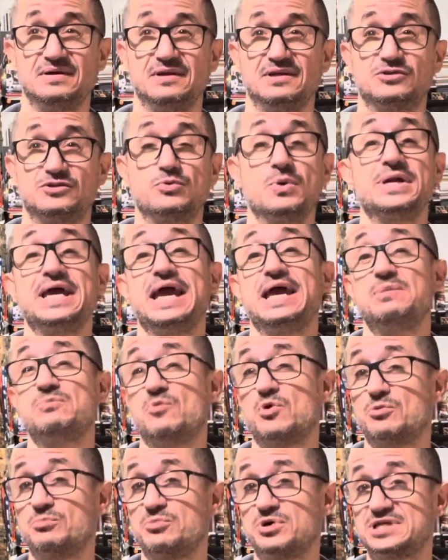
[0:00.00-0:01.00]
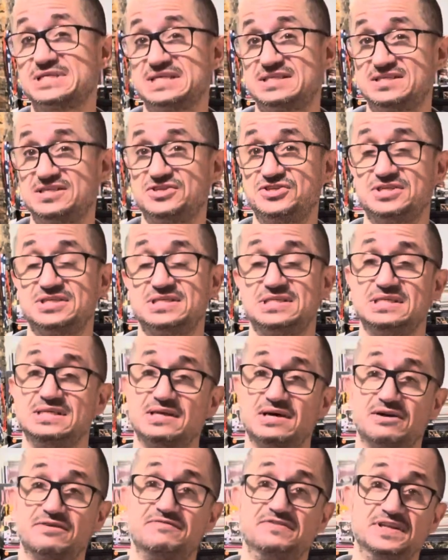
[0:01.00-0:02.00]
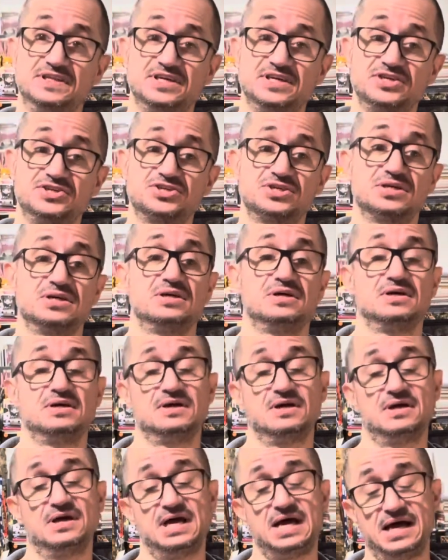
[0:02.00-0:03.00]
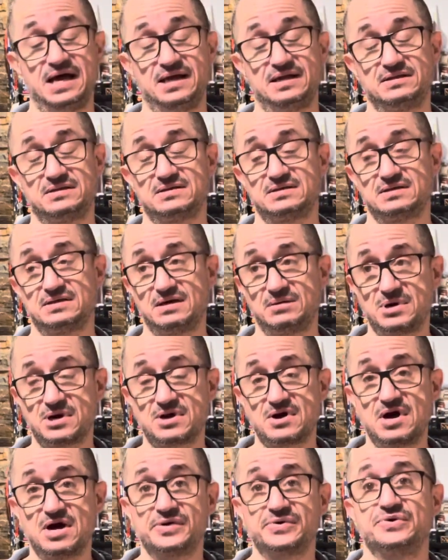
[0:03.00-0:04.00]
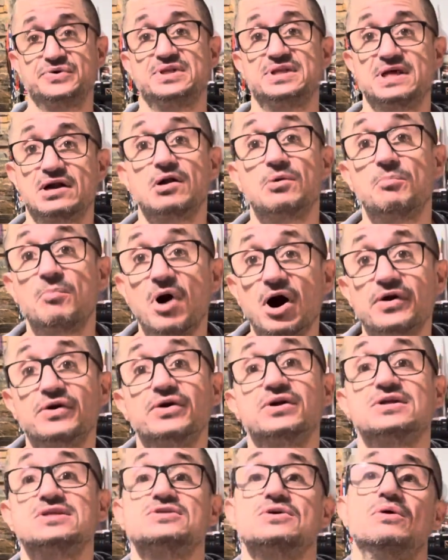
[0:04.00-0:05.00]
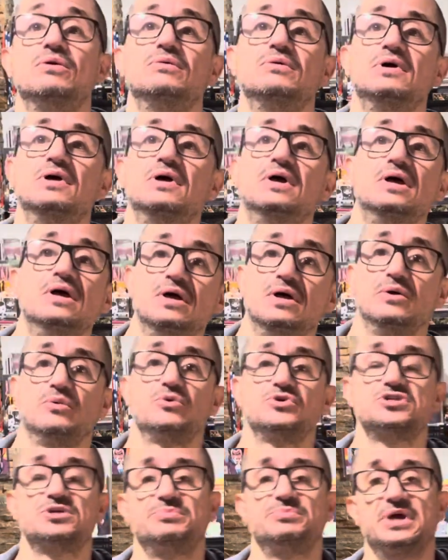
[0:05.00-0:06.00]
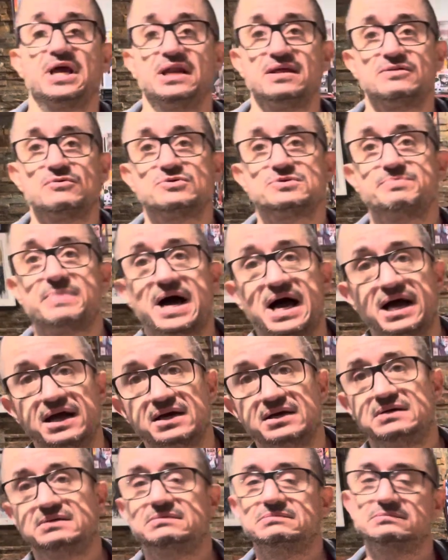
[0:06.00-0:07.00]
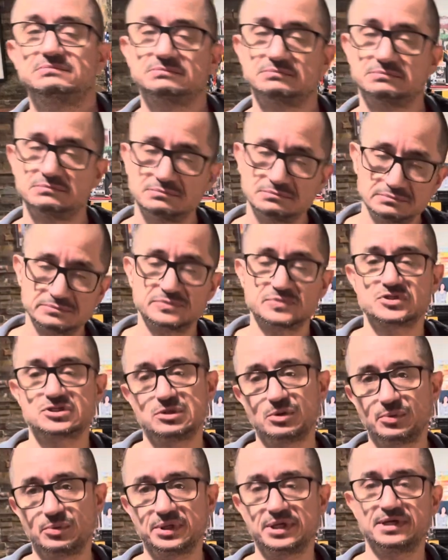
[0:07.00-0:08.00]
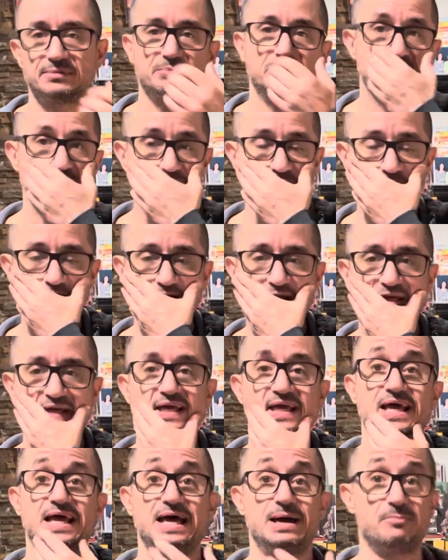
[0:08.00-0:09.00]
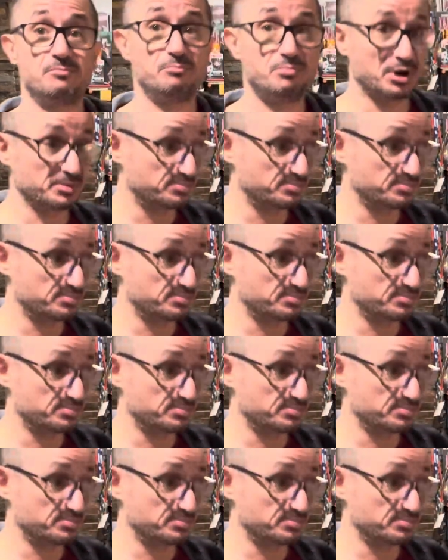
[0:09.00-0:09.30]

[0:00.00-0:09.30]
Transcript: 28 more books at CGC that are vintage, and about 100 that are modern. So we should be getting those back slowly but surely. But